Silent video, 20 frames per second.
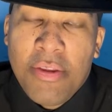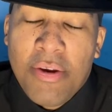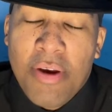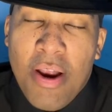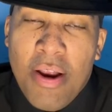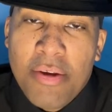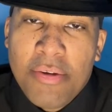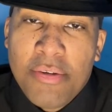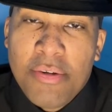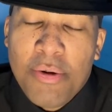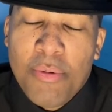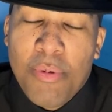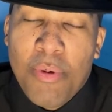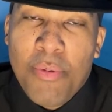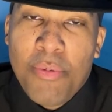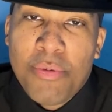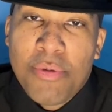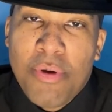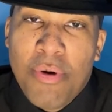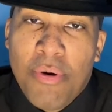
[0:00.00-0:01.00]
they're not sure what
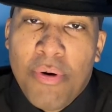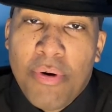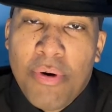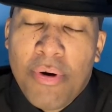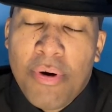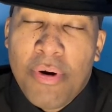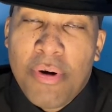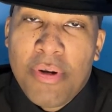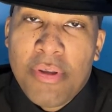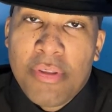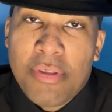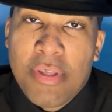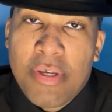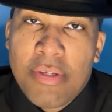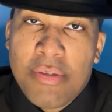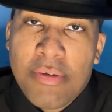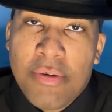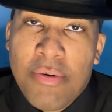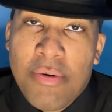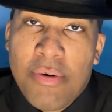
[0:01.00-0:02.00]
was going on and
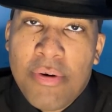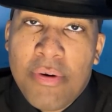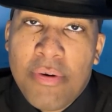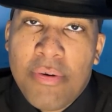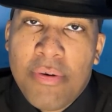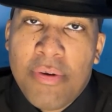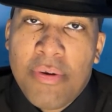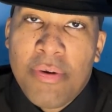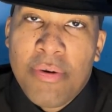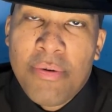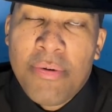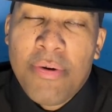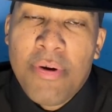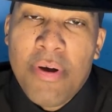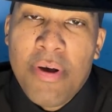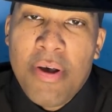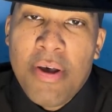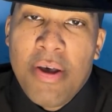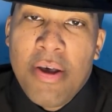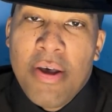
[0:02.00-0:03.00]
things are going.
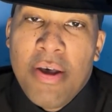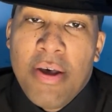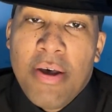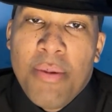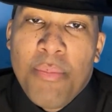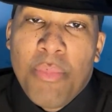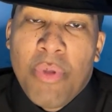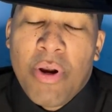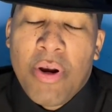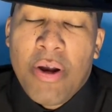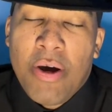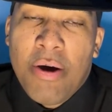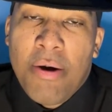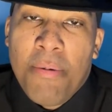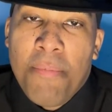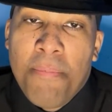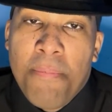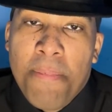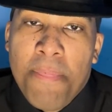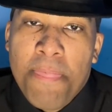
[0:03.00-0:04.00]
But
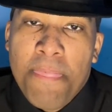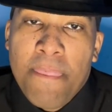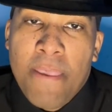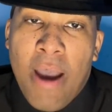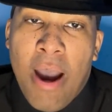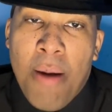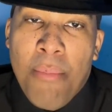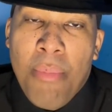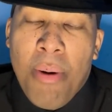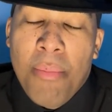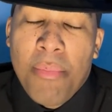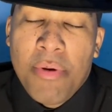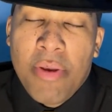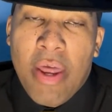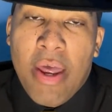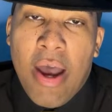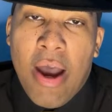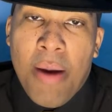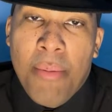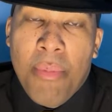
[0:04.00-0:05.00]
I remember
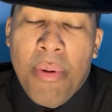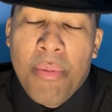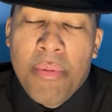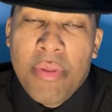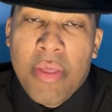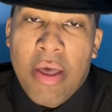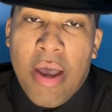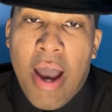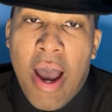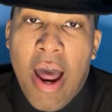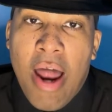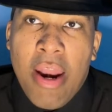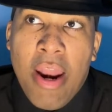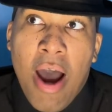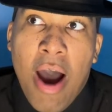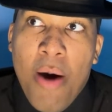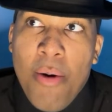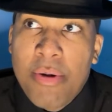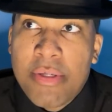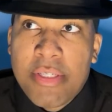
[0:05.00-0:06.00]
that. And
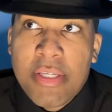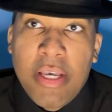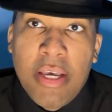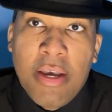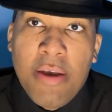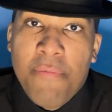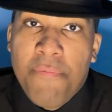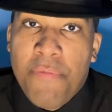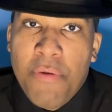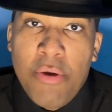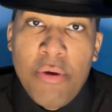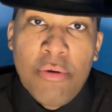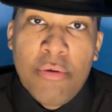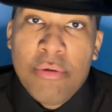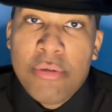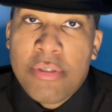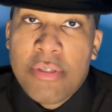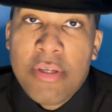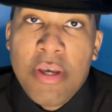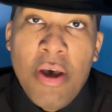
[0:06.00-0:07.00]
I always get
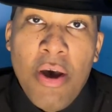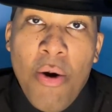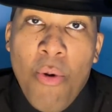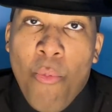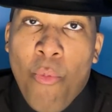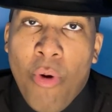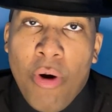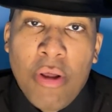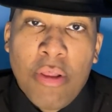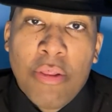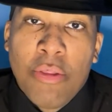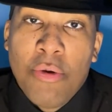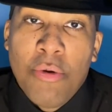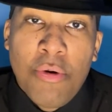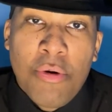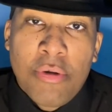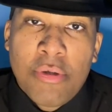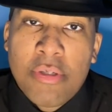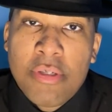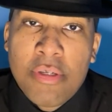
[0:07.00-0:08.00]
confused what a
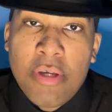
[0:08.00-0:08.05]
lunar